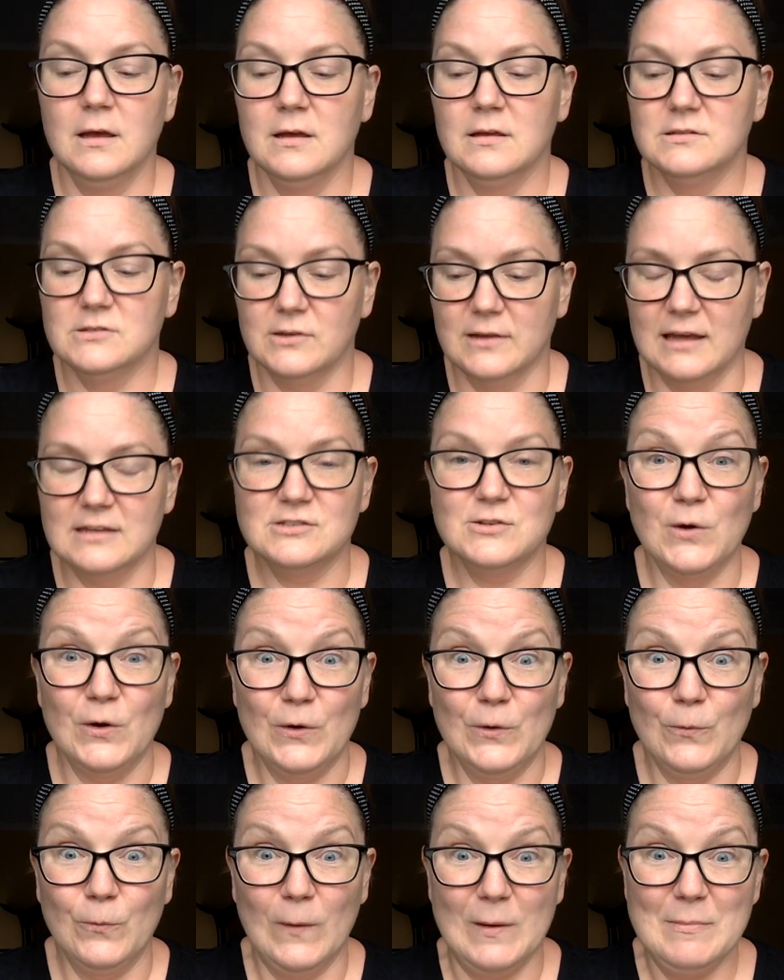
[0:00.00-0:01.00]
so yeah
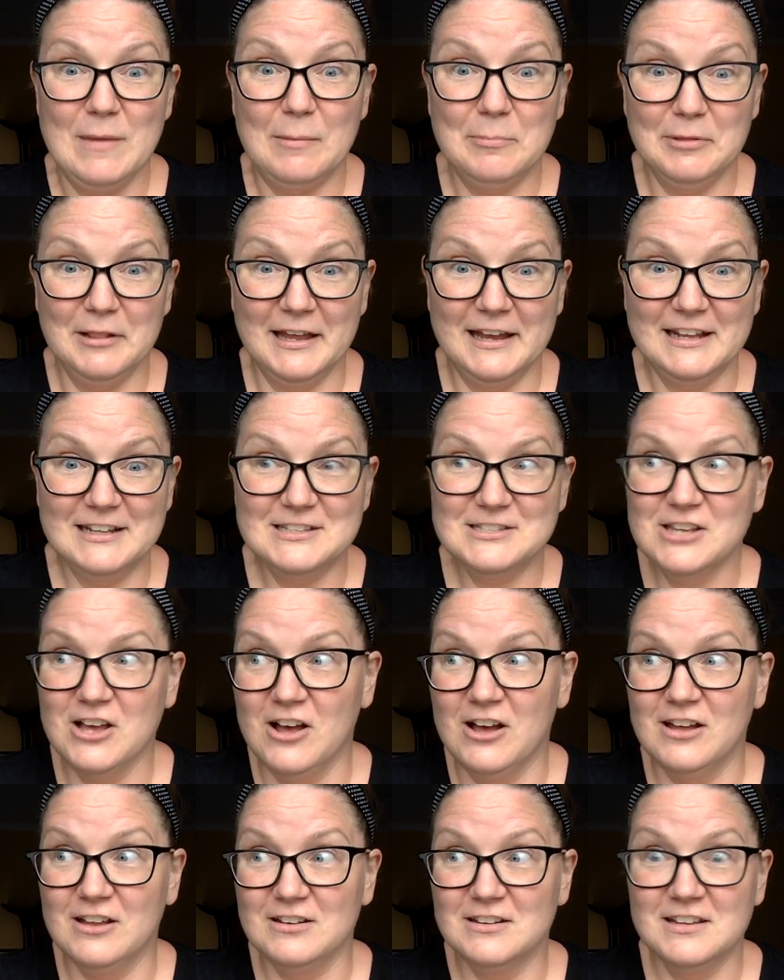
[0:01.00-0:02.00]
so we made plans
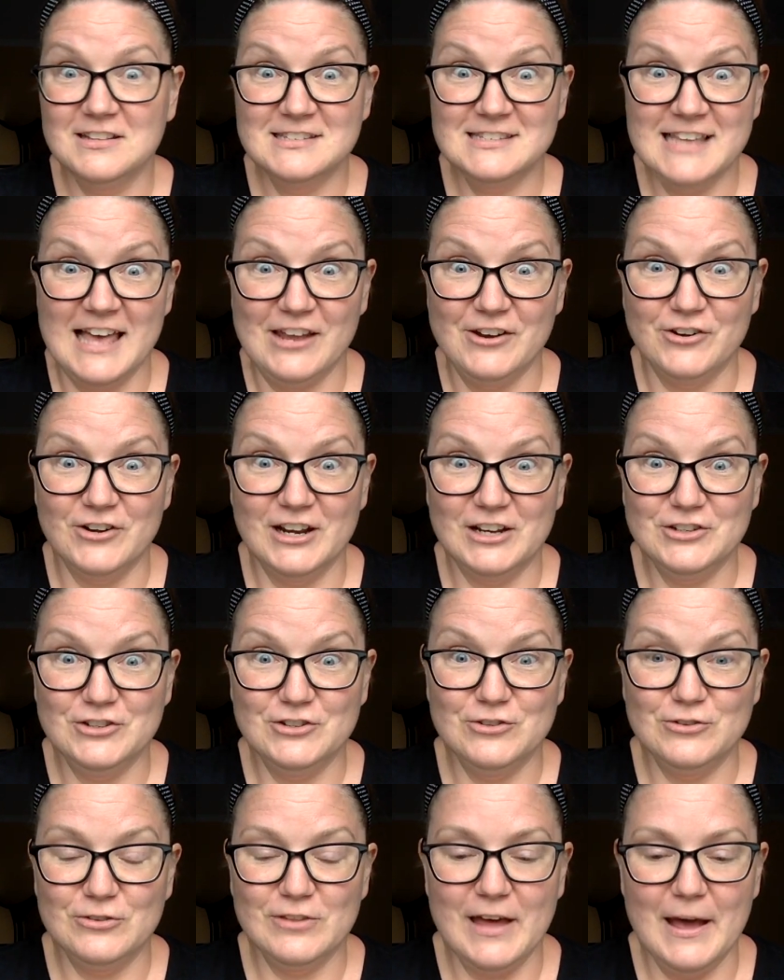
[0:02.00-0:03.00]
on saturday to
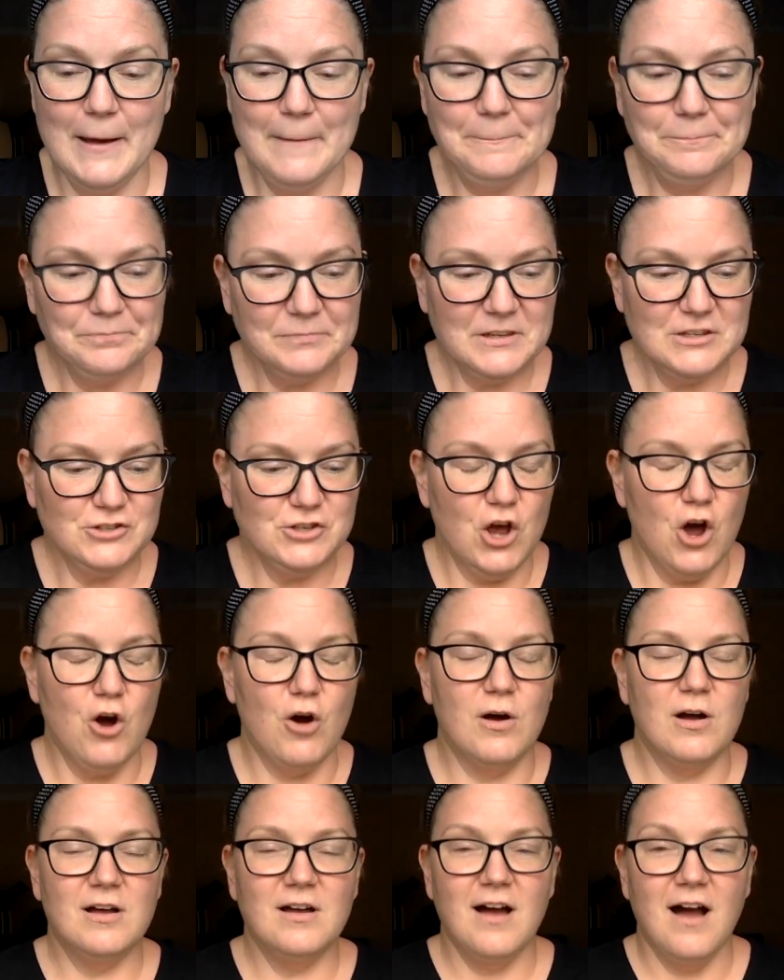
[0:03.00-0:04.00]
do that so